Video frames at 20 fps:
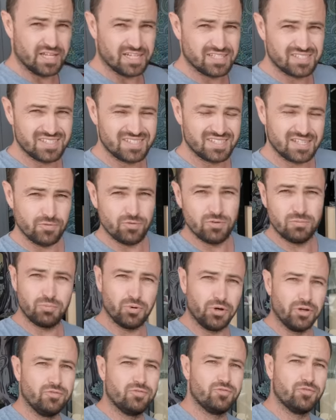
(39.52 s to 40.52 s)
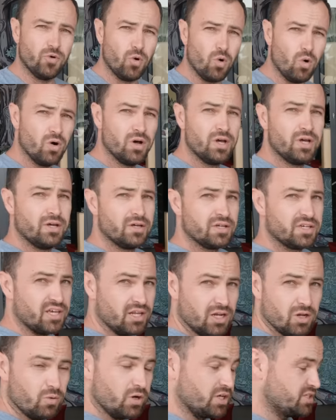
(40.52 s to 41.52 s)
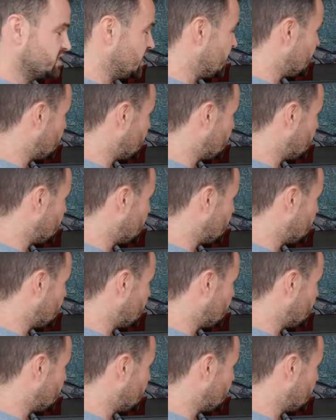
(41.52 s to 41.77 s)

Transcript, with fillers: that's the 7.4 kilowatt